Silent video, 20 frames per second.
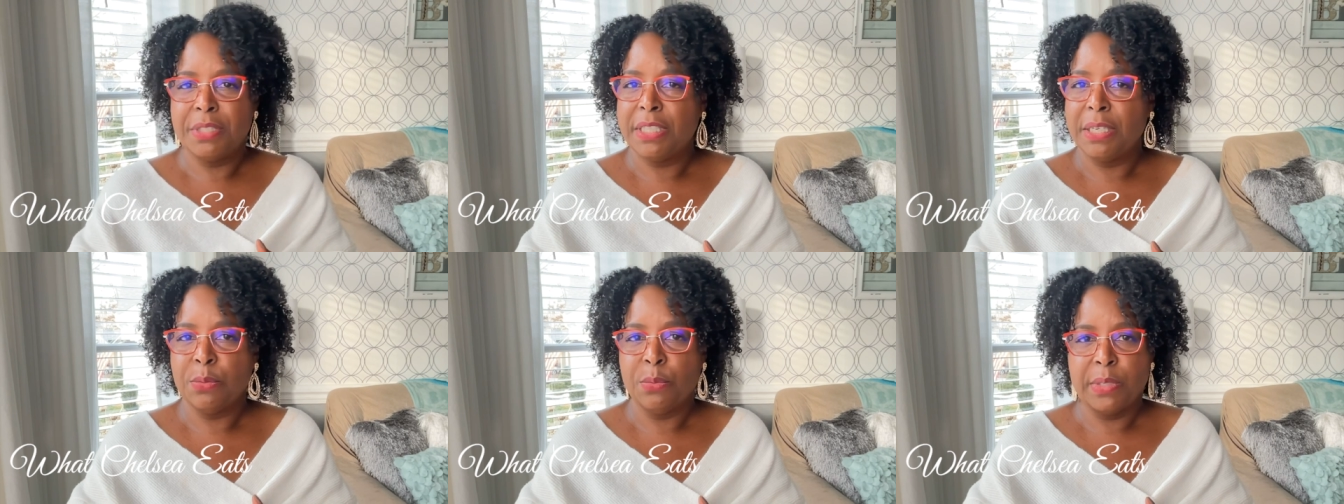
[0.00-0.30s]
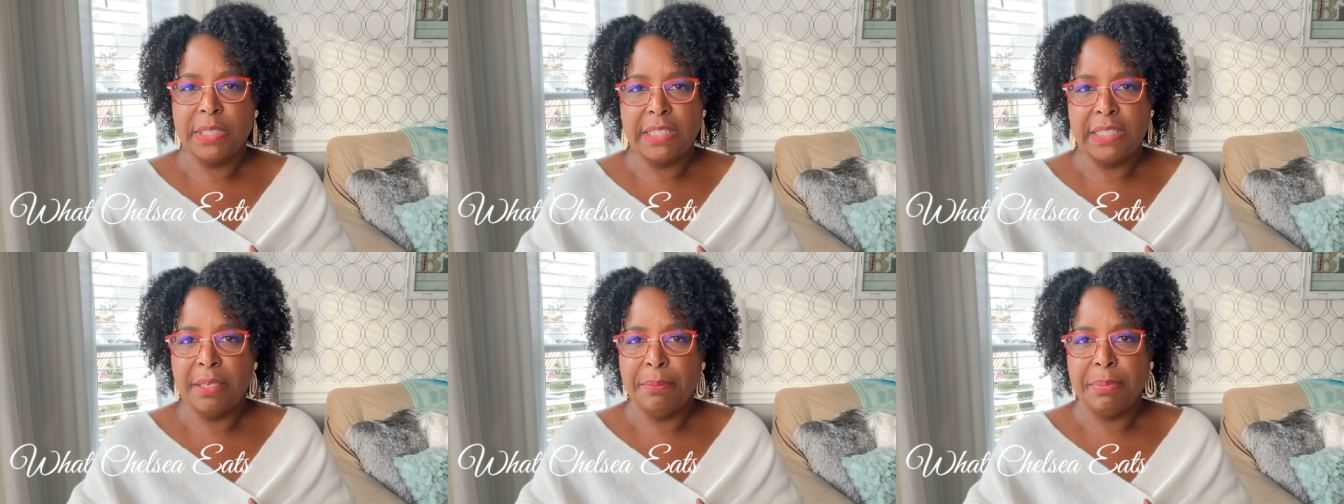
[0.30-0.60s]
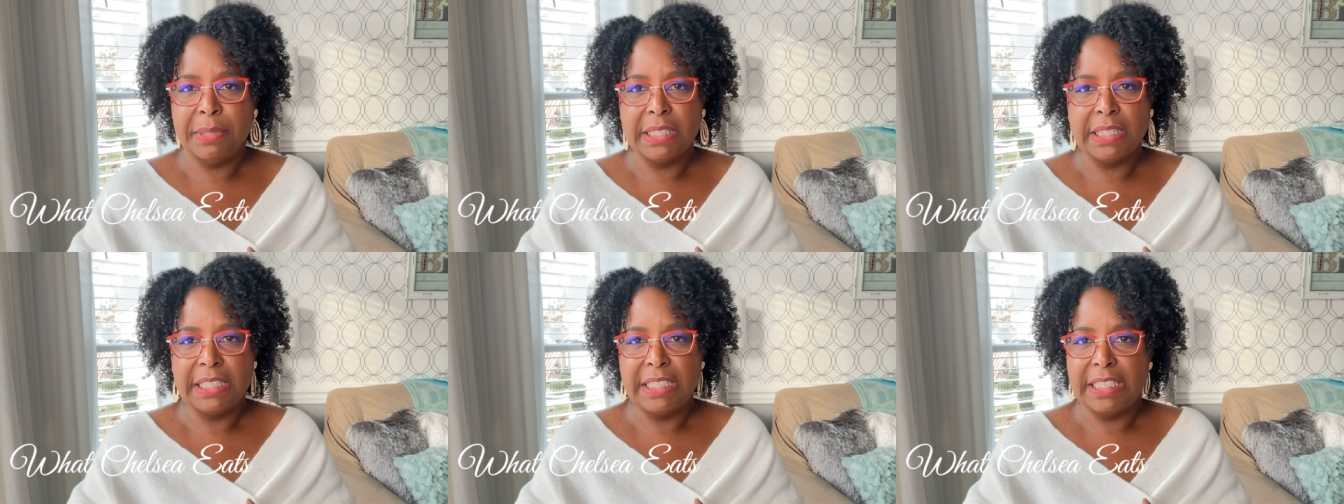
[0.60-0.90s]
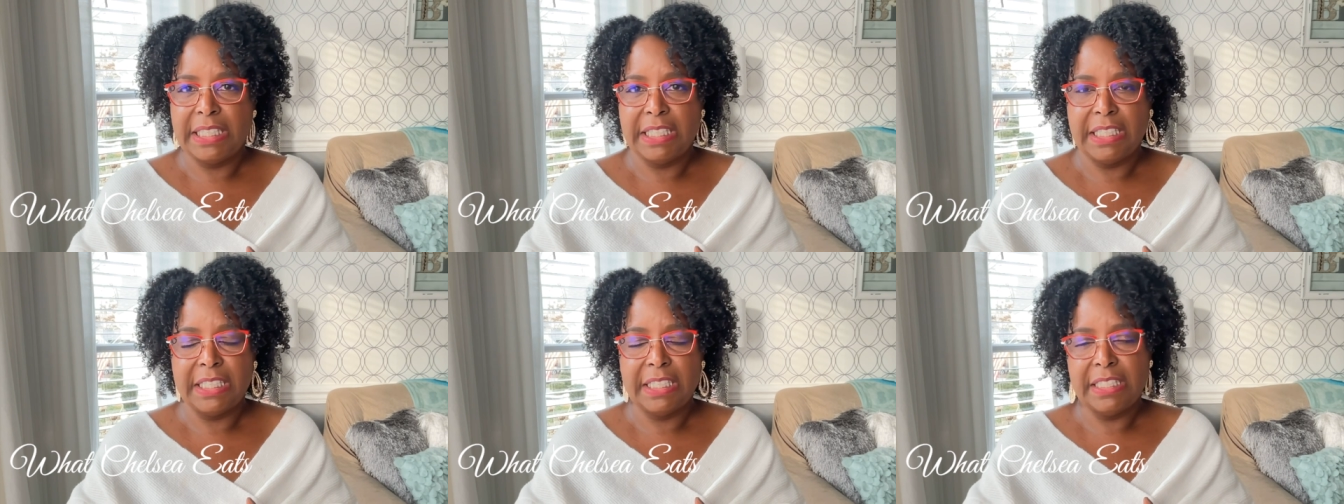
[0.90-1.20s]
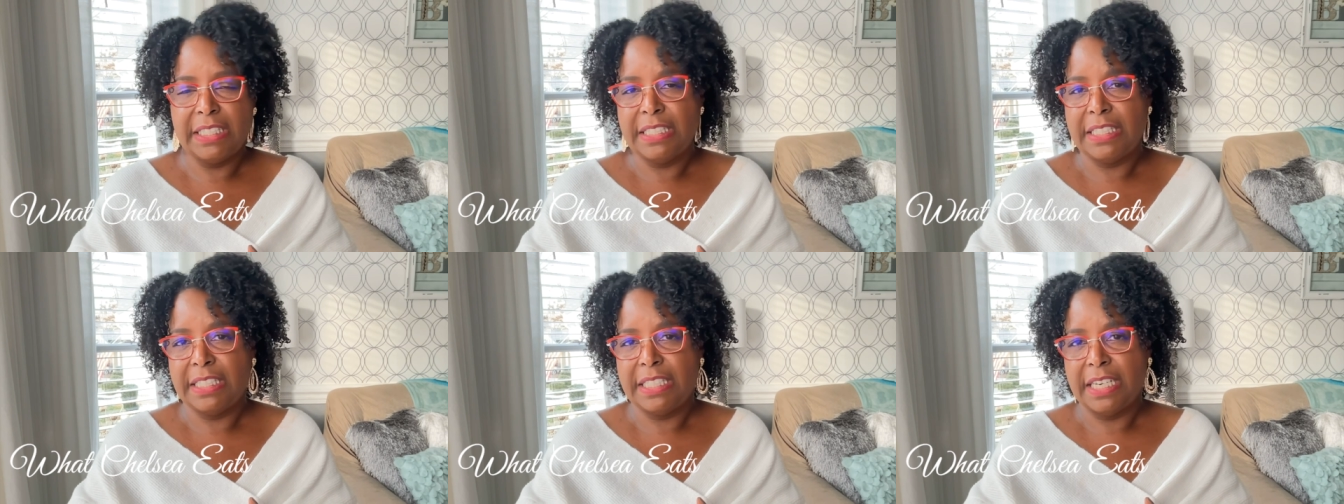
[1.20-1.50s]
that we typically eat
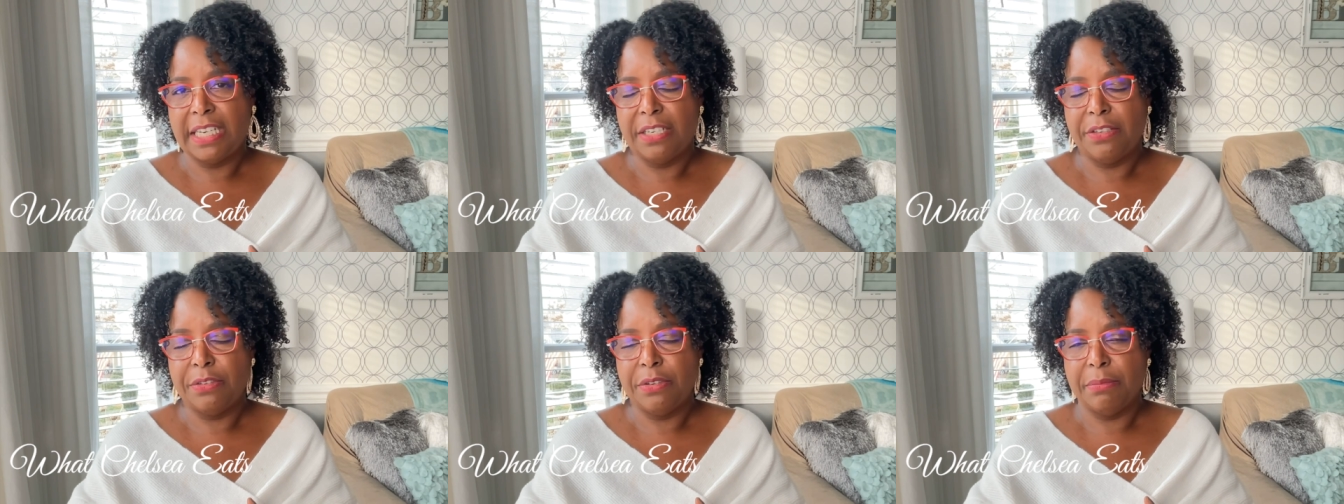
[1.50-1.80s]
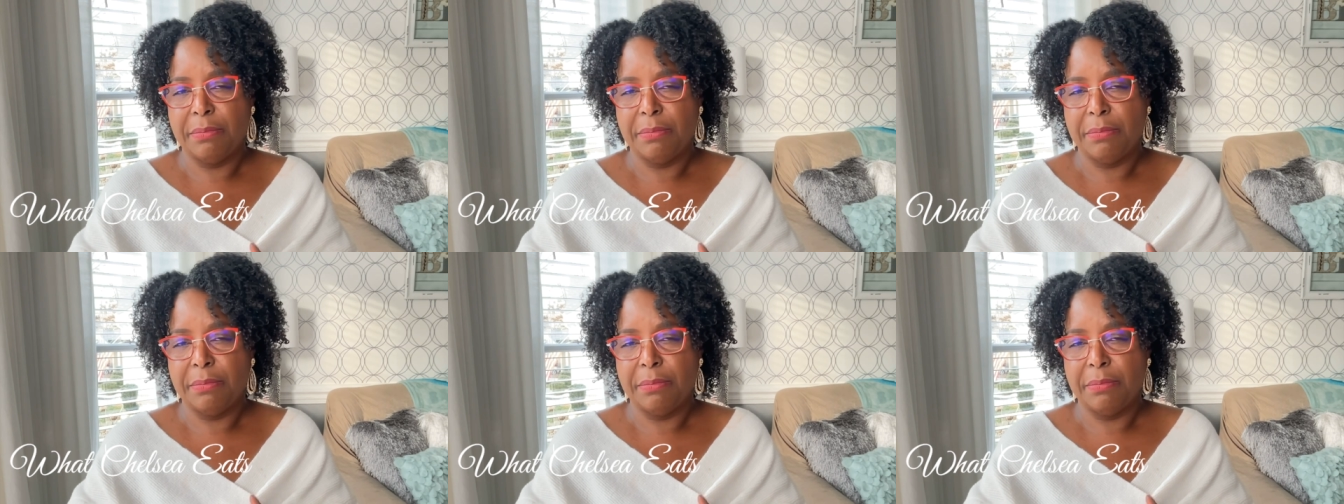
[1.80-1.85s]
in standard